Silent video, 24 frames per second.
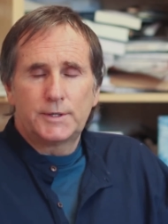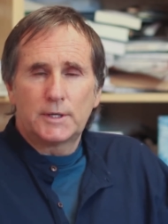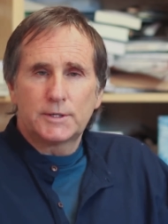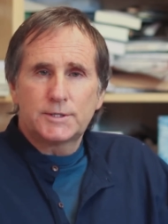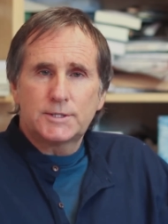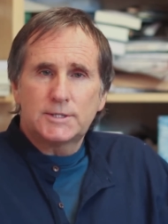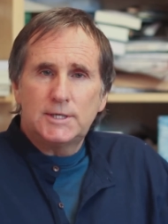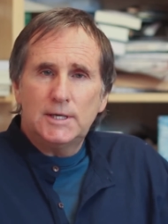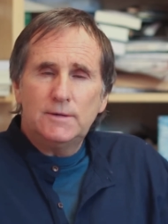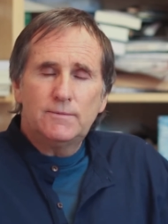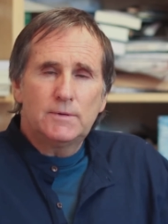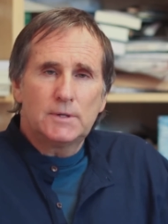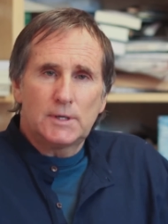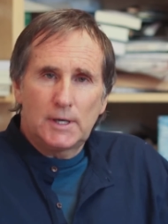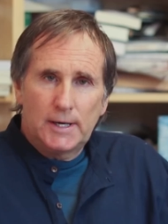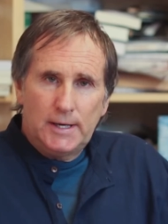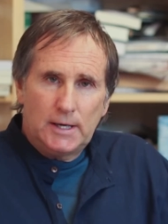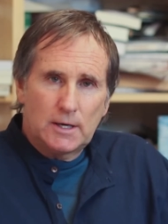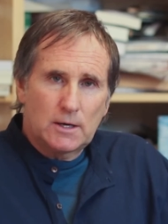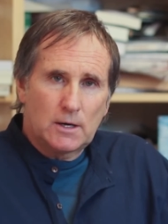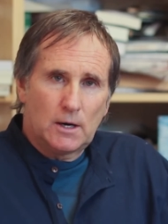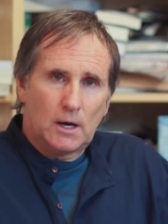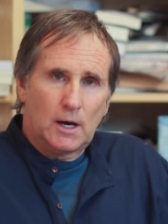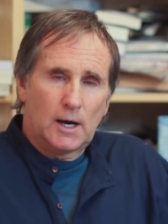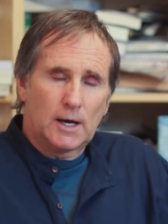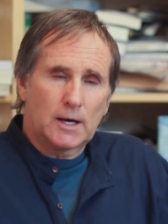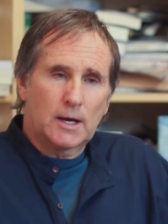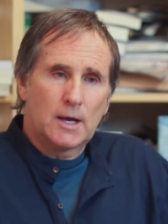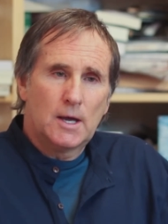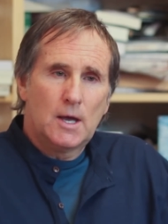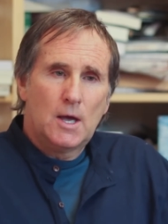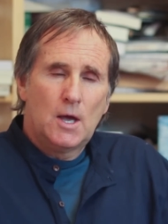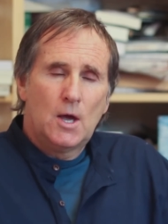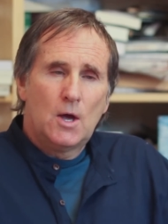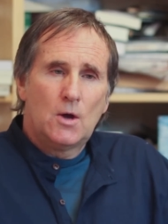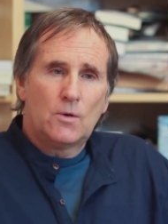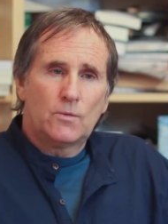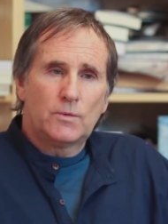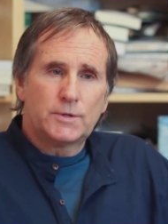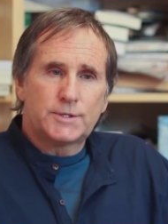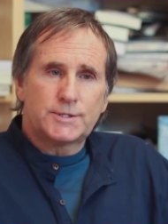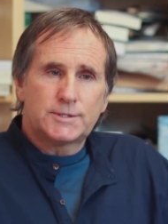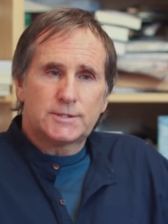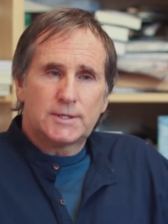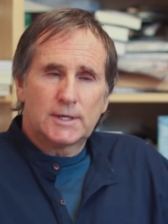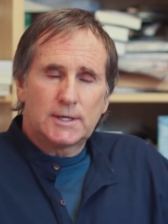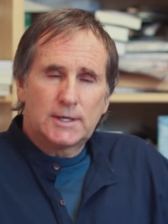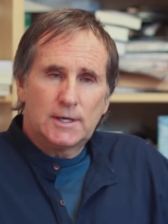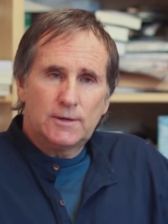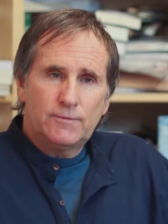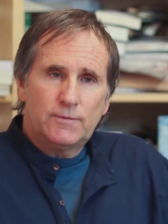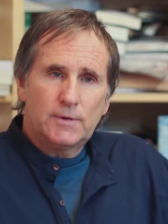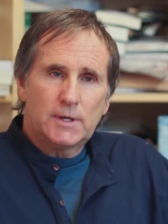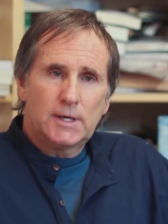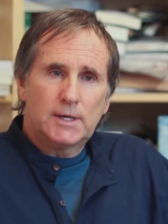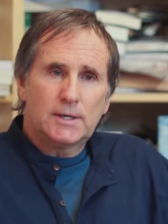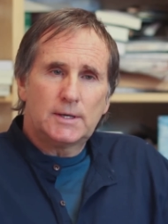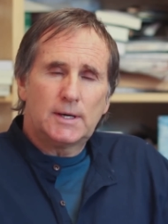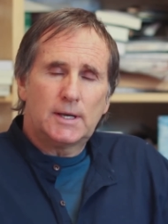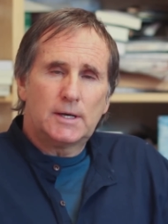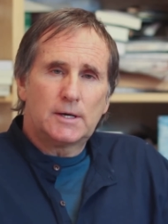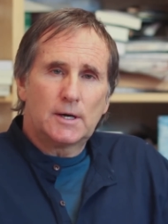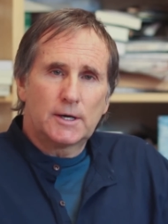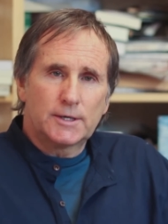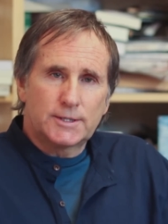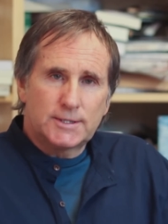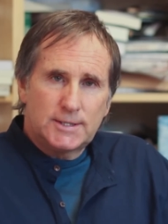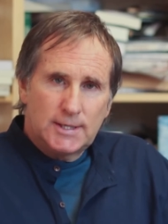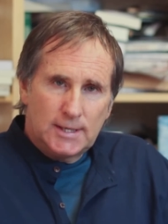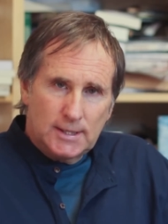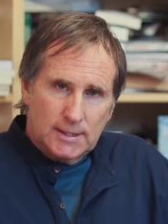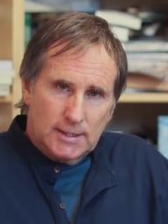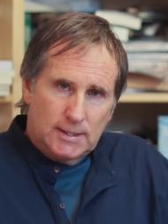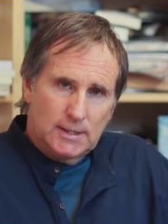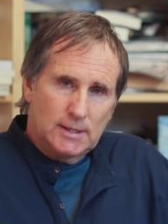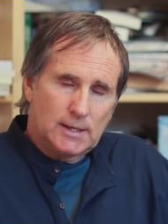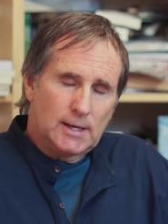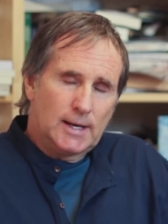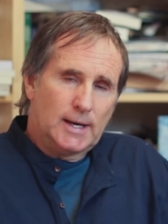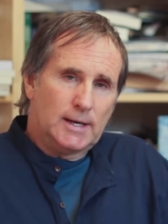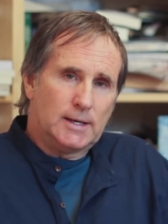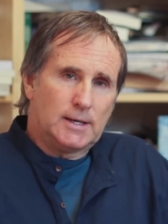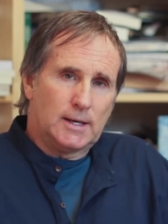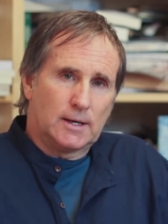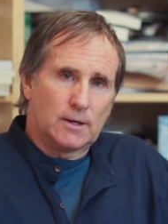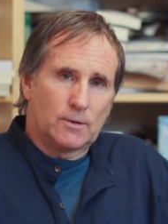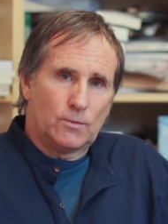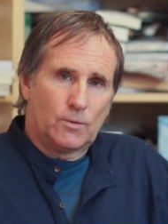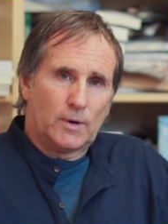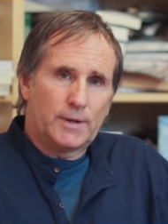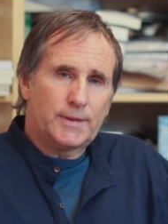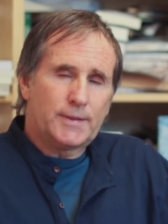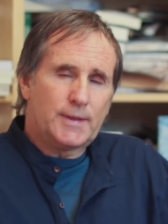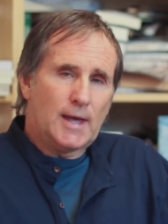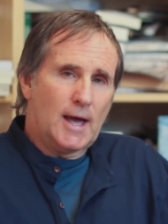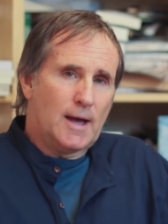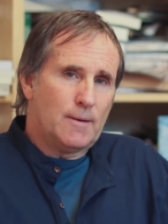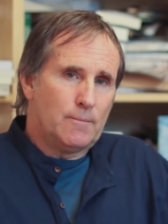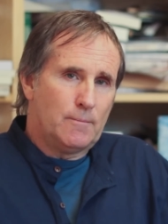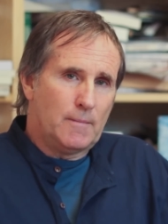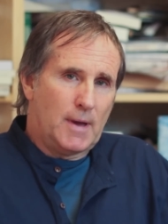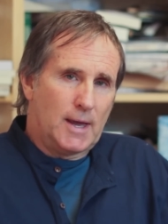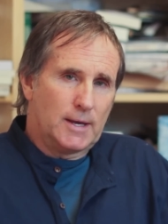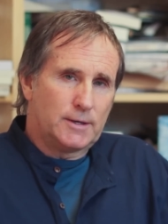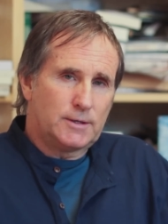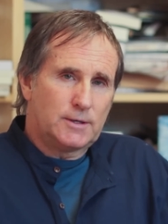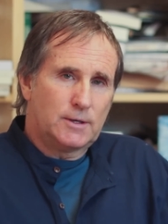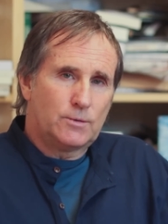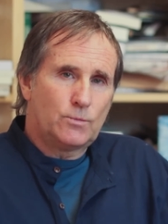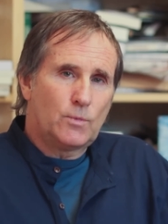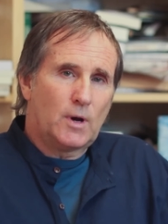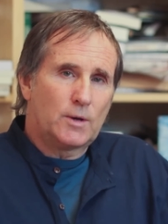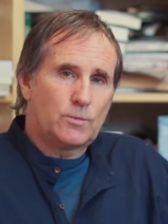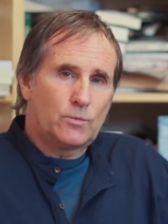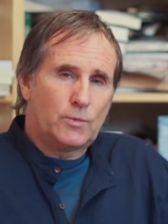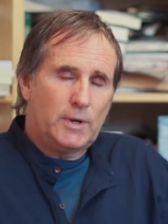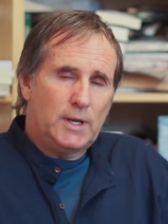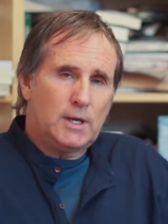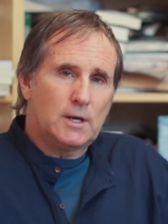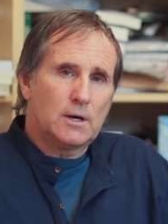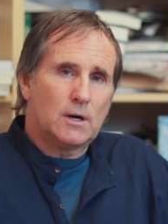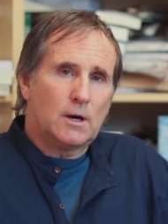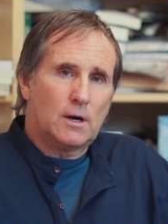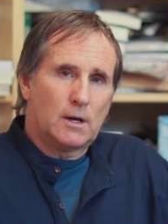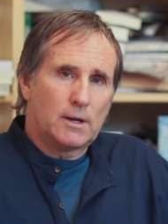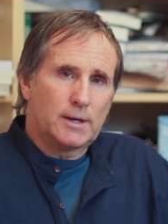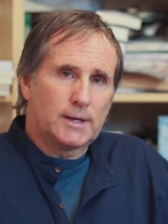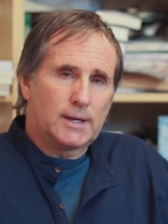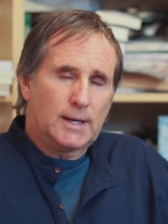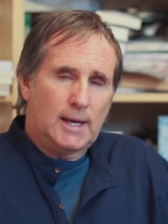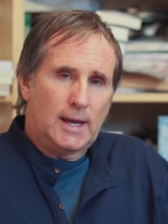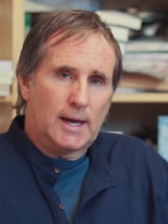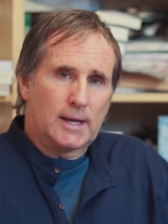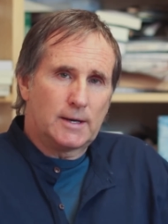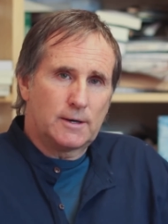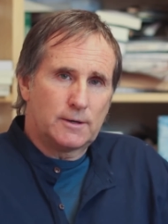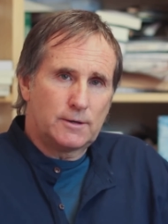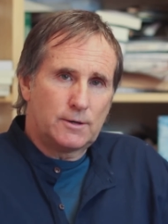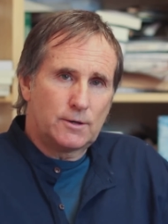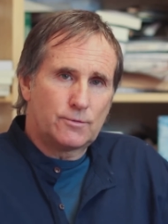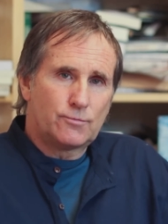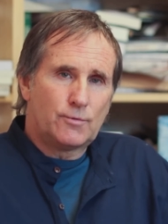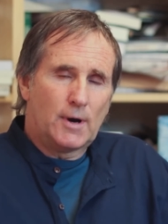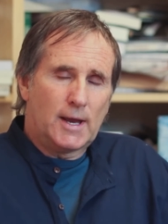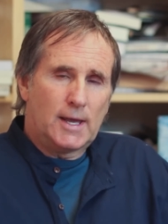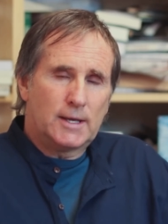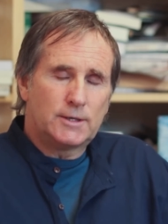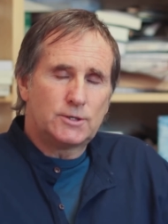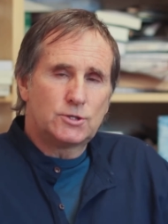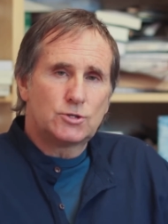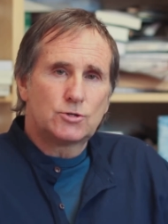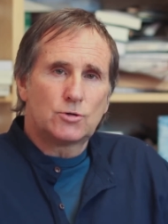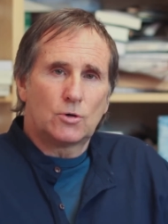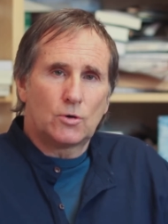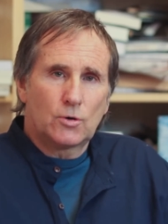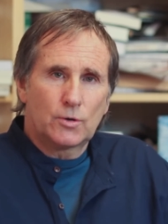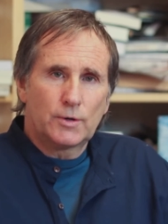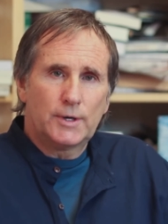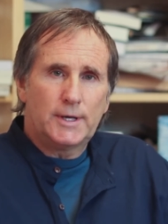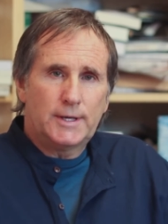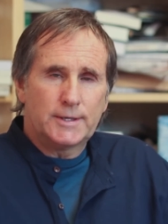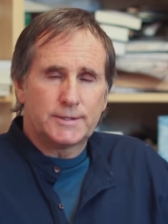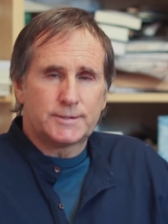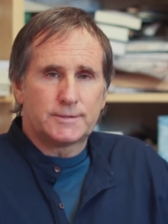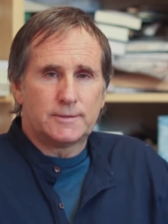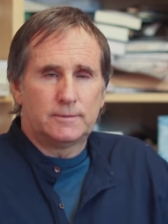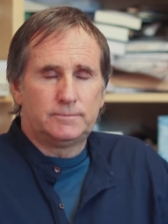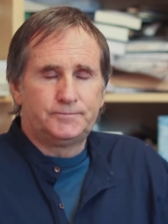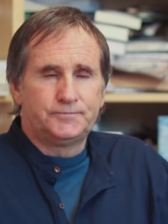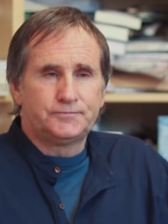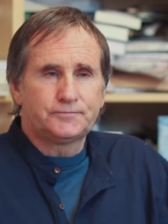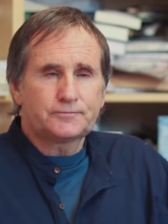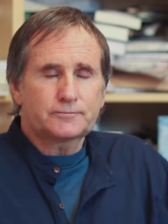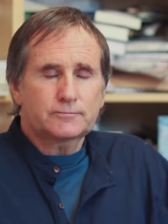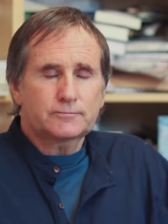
Now, Stephen Leacock was significant in articulating what that meant in what we call in Canada red Toryism.